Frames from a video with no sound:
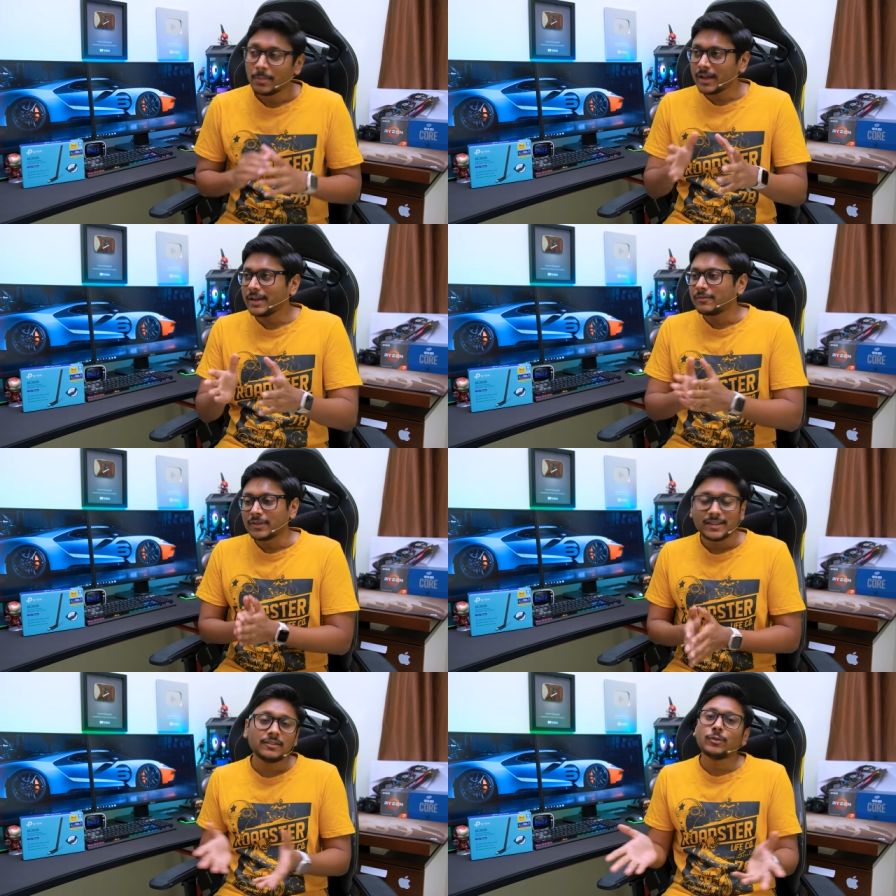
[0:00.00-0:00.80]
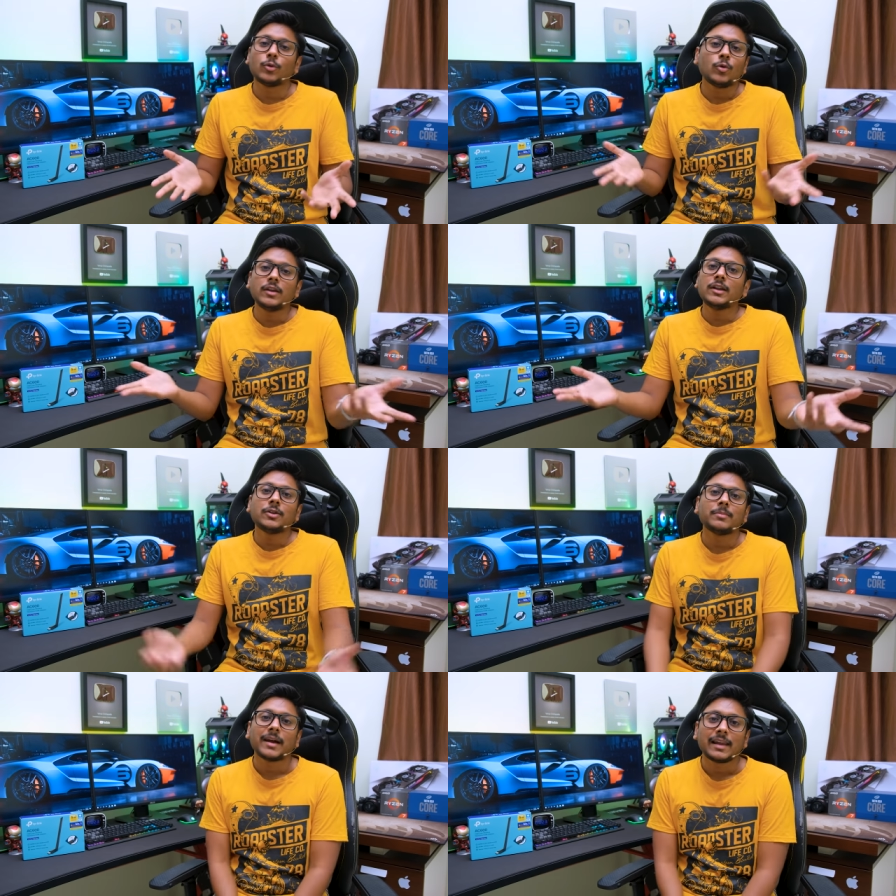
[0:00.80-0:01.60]
but again for this you don't need
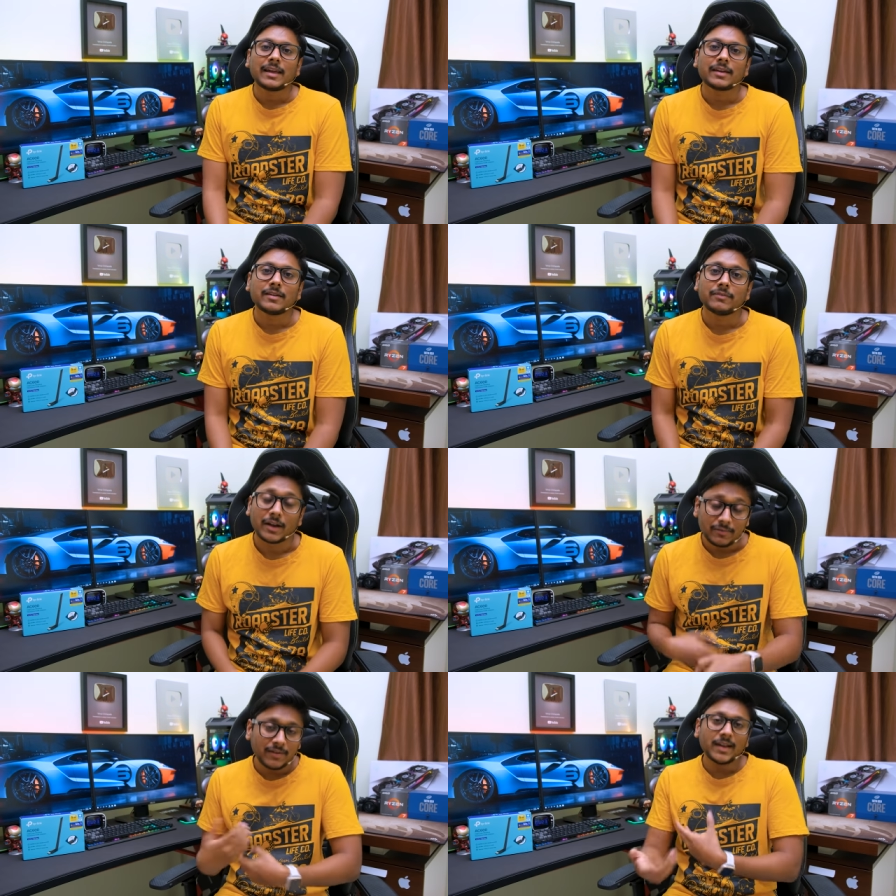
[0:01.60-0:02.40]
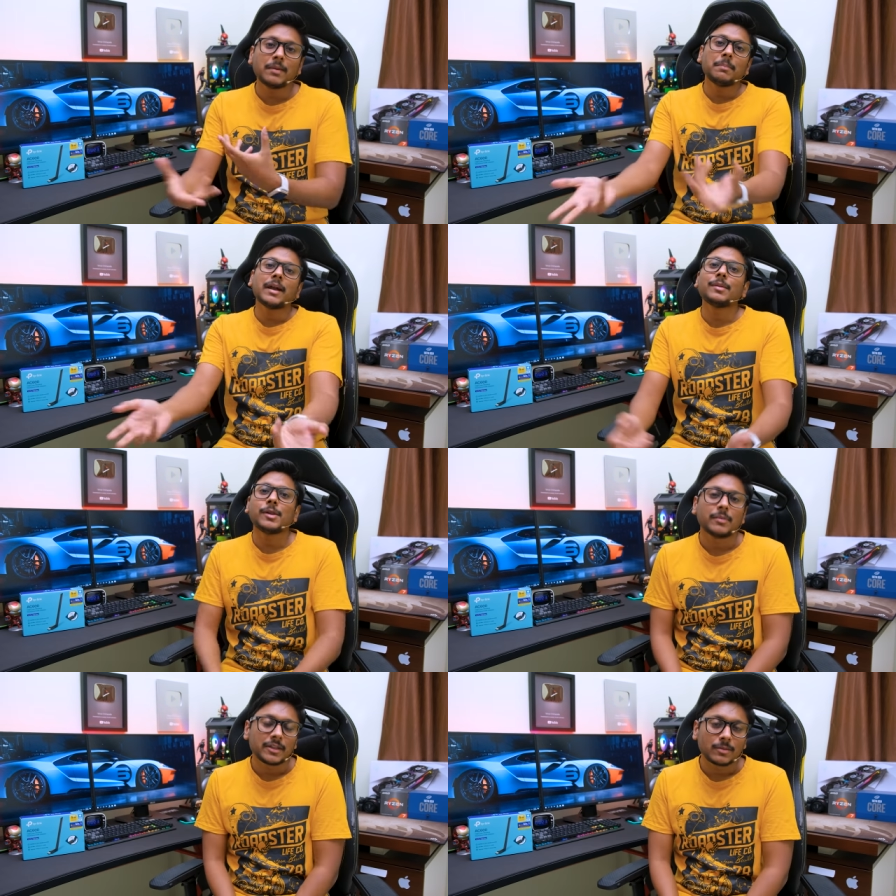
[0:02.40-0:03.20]
to buy like a wi-fi
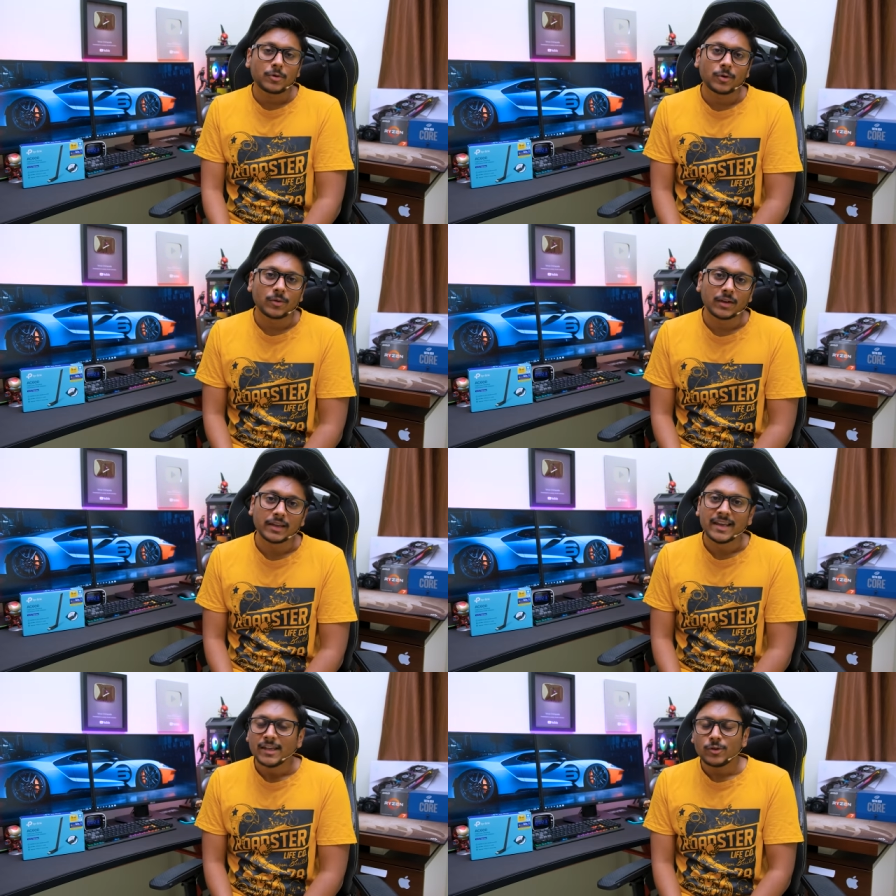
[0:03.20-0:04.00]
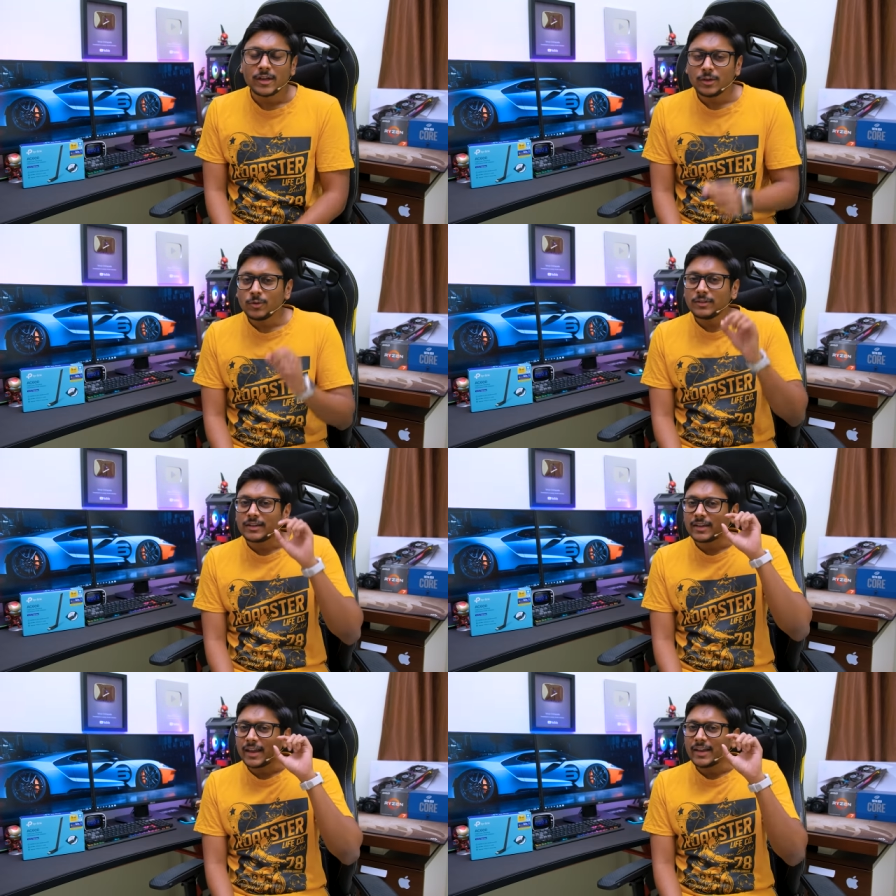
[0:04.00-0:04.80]
compatible motherboard only you can use a
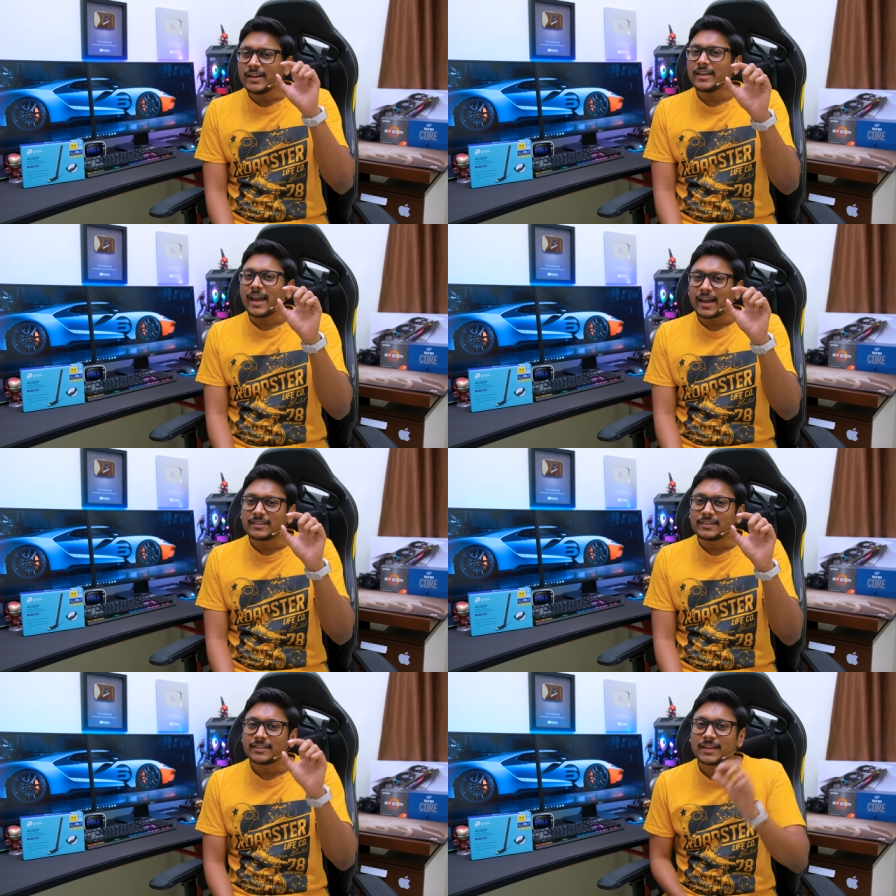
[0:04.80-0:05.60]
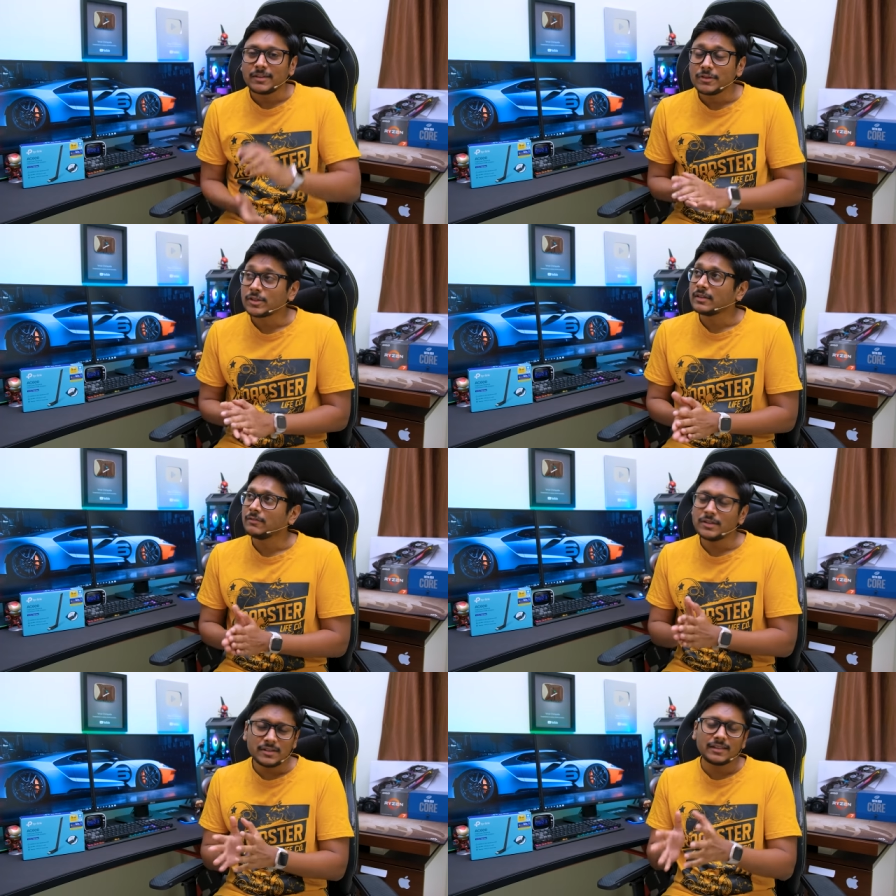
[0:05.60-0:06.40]
tiny accessory which
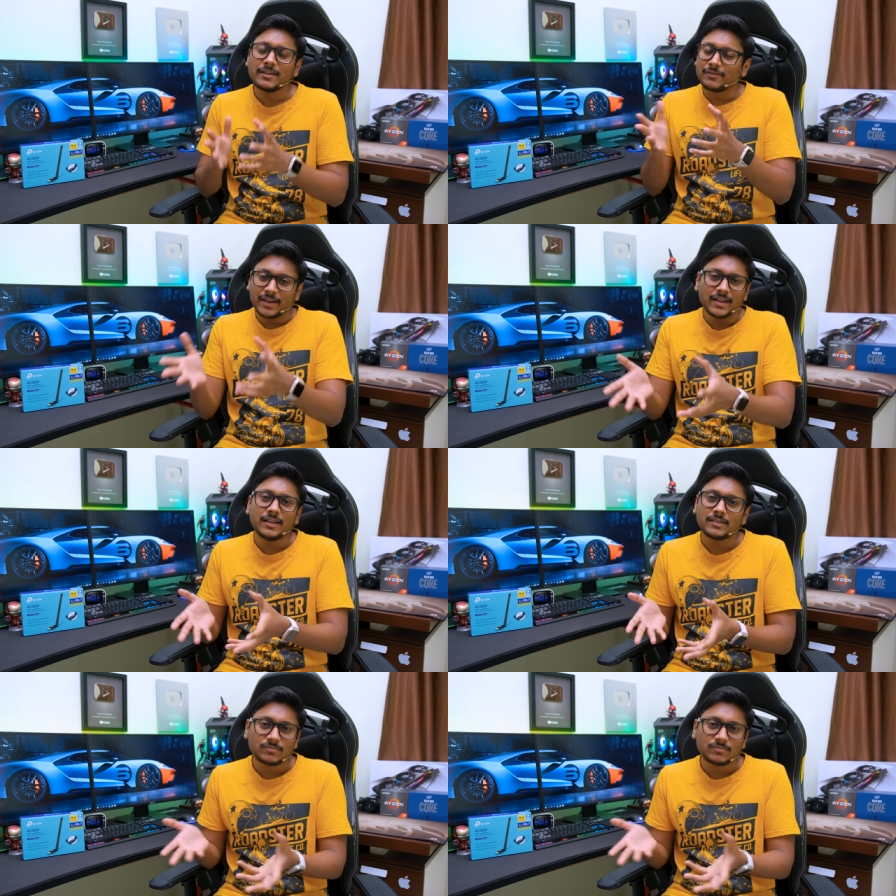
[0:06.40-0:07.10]
which is like very